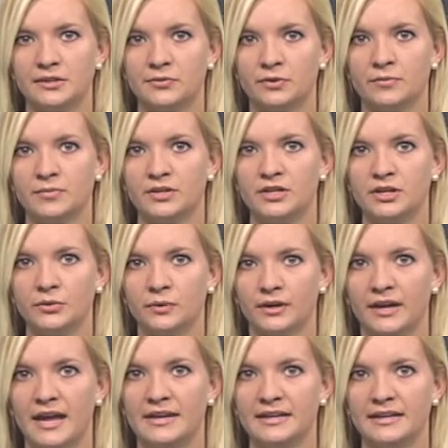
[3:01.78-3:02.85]
through manure
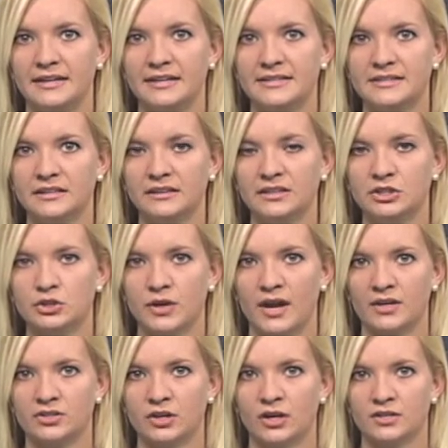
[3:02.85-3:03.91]
and easily
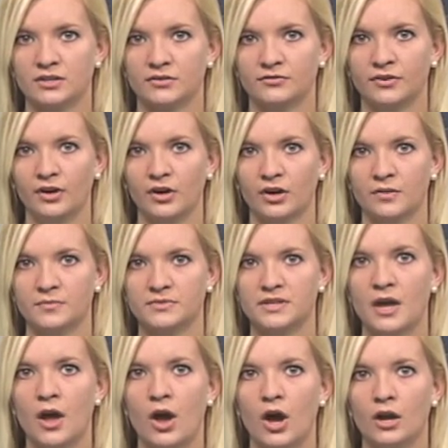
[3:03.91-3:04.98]
tracked onto farms
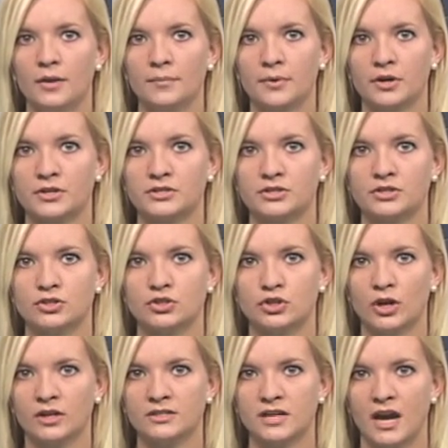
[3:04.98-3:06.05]
on a person's
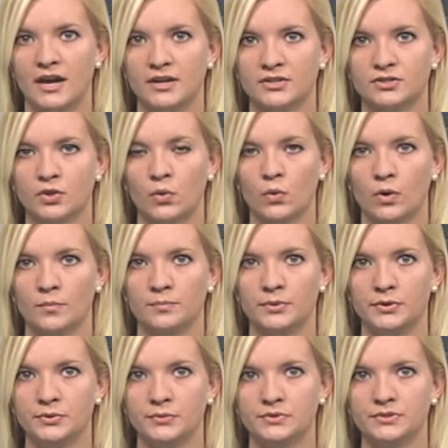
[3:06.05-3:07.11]
truck tires or
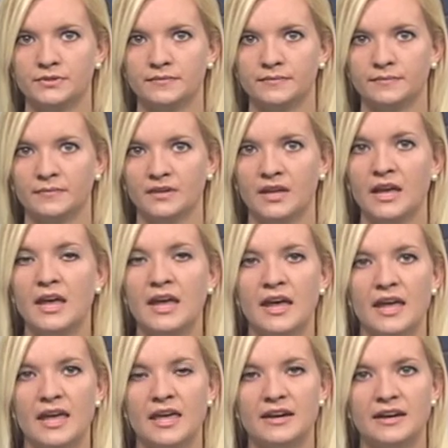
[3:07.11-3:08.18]
boots.
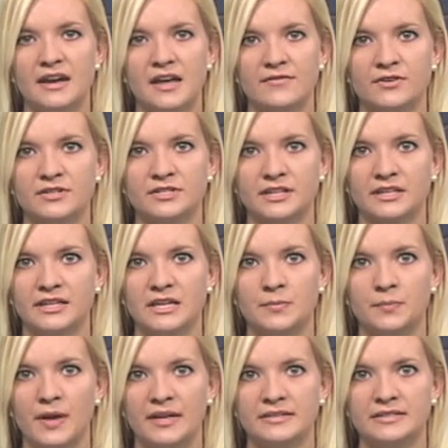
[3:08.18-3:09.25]
In an effort to keep
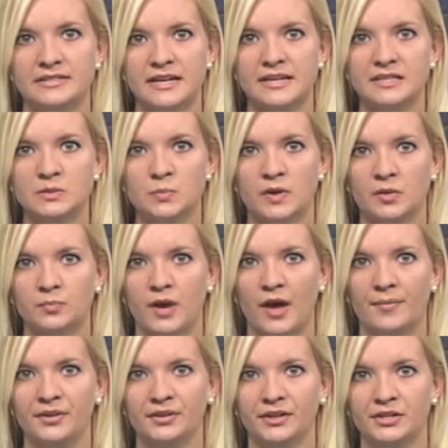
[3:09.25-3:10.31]
Penn State's pig
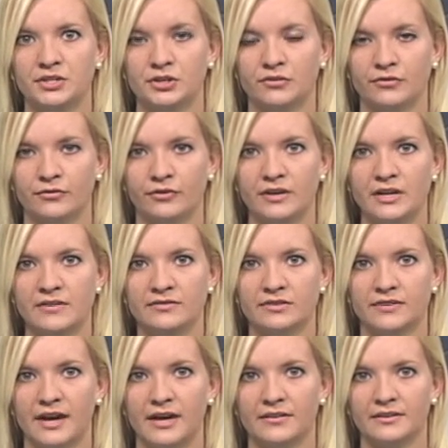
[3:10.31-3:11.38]
population free of the
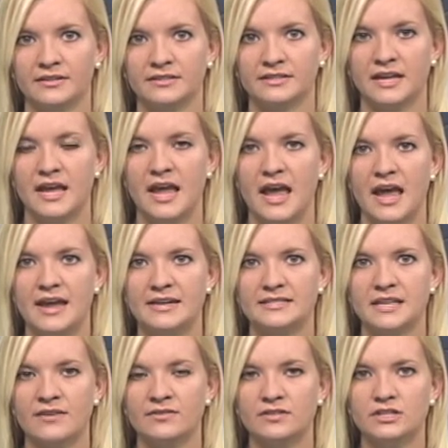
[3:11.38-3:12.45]
virus, a
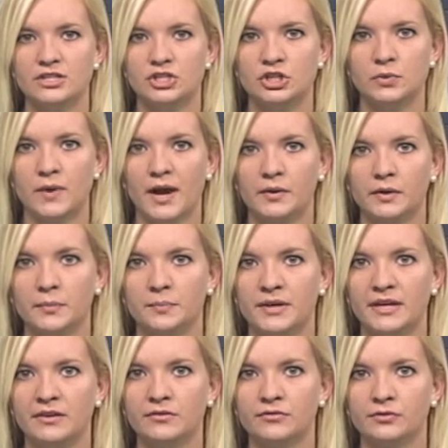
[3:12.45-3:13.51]
72-hour
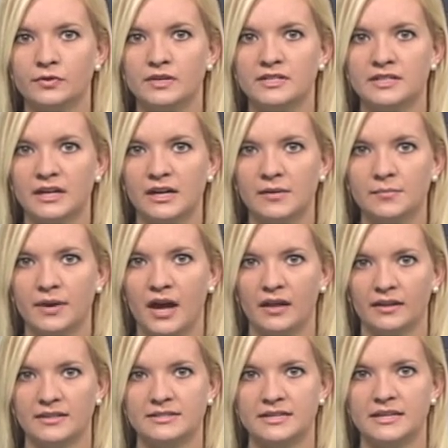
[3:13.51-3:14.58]
pig-free time
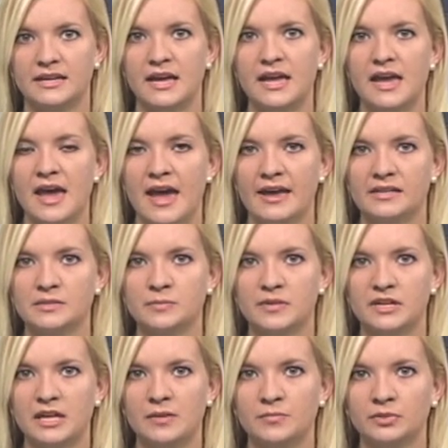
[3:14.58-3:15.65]
policy has been
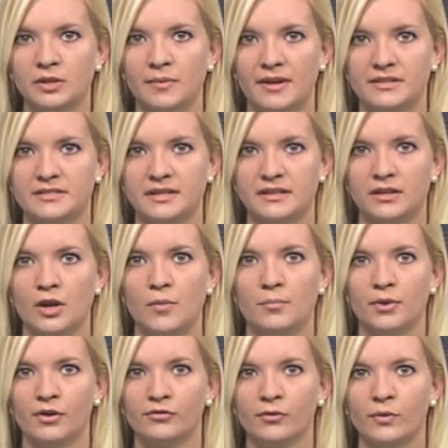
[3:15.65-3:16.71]
implemented
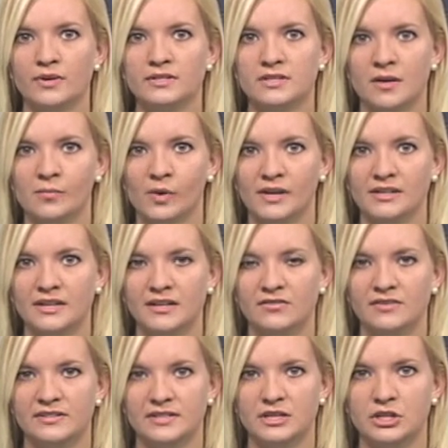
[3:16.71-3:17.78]
before someone can
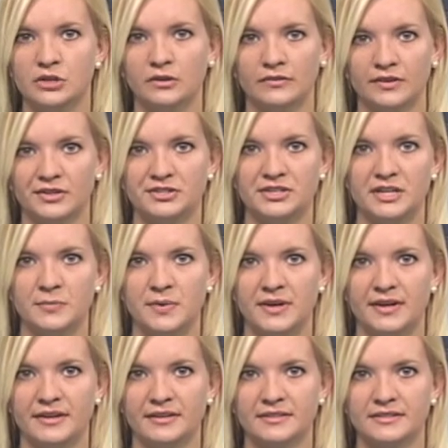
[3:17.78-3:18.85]
visit university
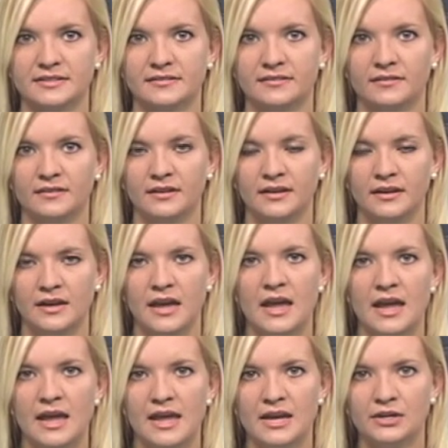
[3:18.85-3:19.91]
pigs.
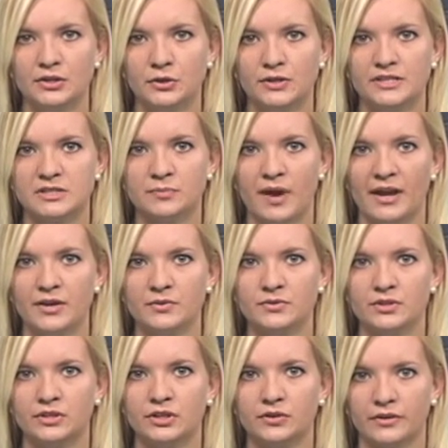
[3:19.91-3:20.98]
Increased
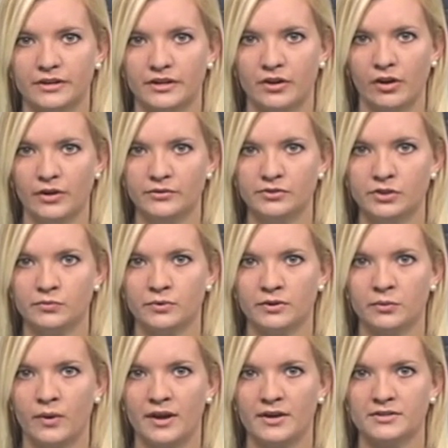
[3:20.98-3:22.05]
biosecurity also
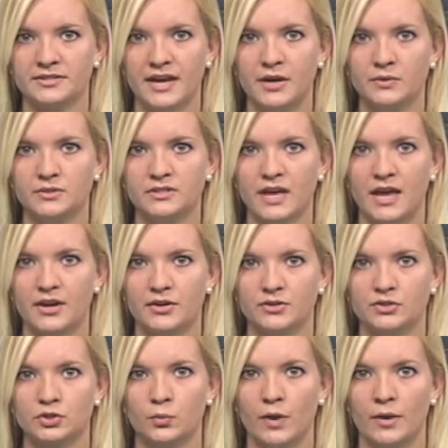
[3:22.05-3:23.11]
requires outsiders
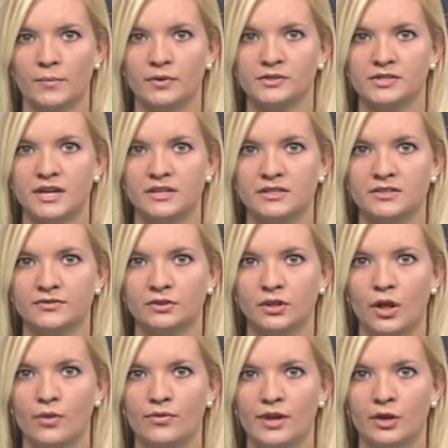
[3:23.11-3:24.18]
to wear protective
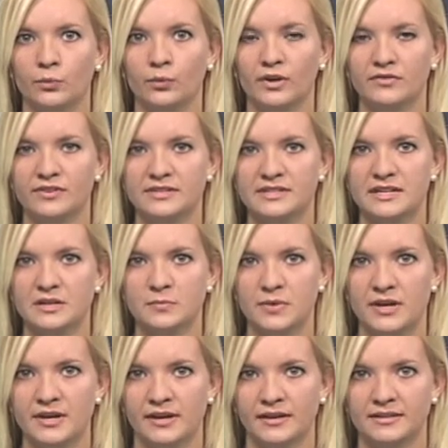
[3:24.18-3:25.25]
clothing when visiting
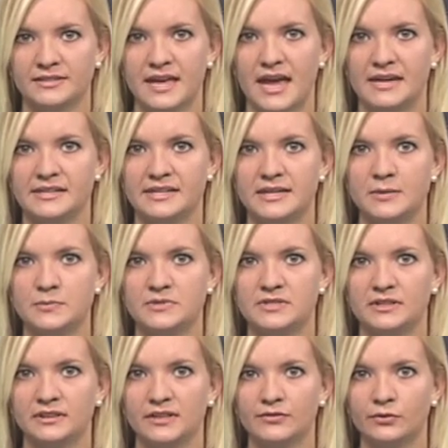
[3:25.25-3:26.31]
pigs and keeps
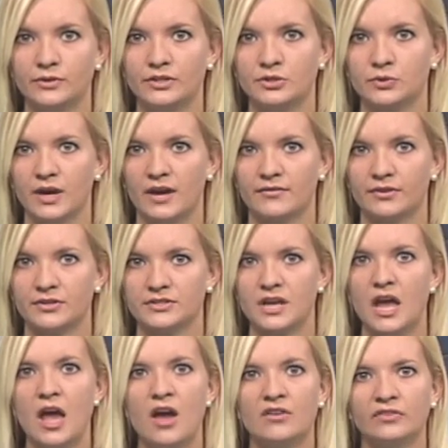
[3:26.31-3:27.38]
delivery drivers
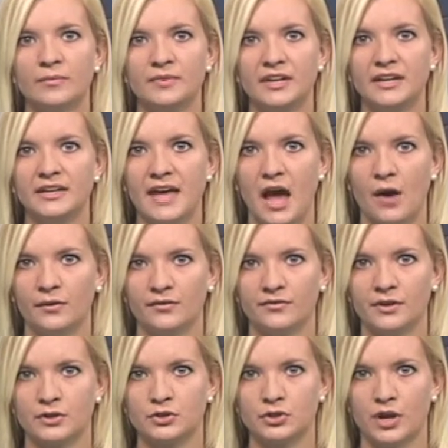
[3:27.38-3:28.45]
from getting out of
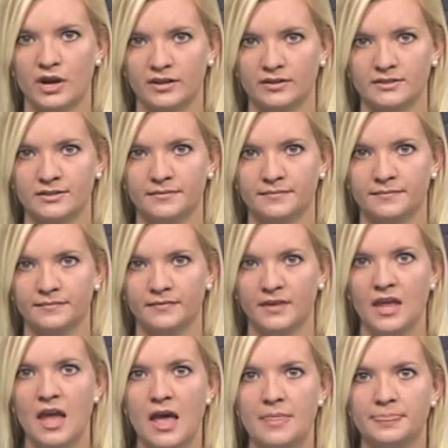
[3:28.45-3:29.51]
their trucks.
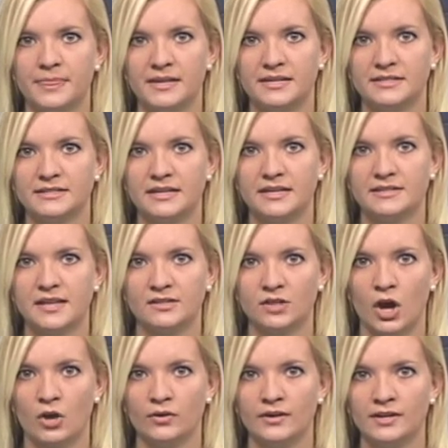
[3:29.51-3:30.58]
The disease has
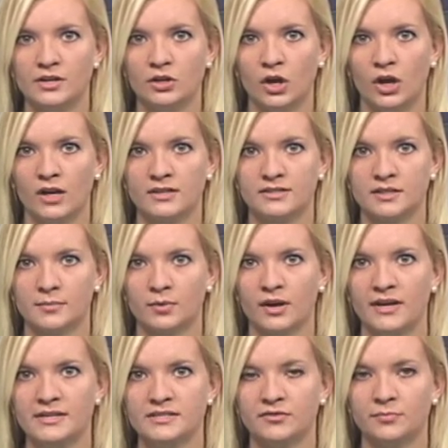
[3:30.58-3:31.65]
already caused the
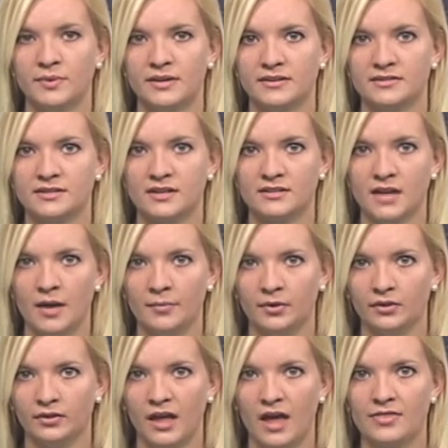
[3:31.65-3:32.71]
price of pigs to
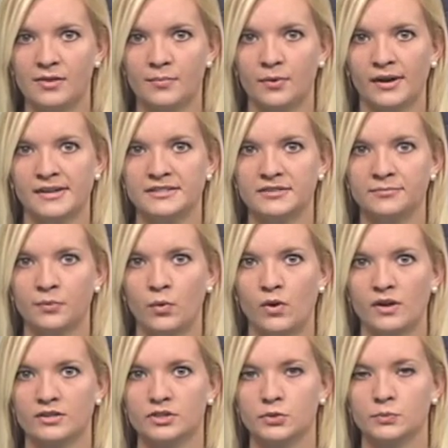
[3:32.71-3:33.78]
double and the price of
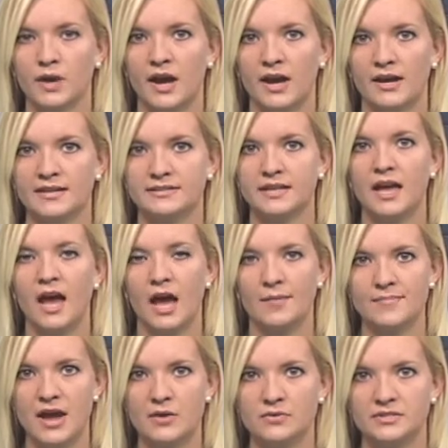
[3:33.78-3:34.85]
pork to rise
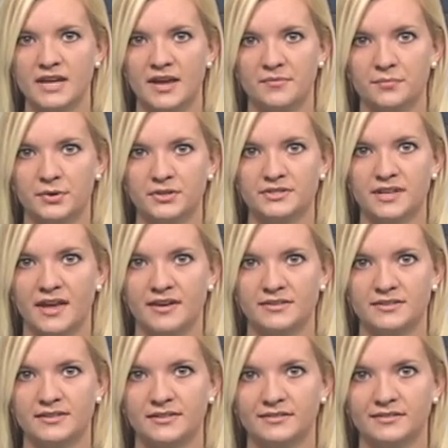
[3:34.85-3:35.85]
about 10%.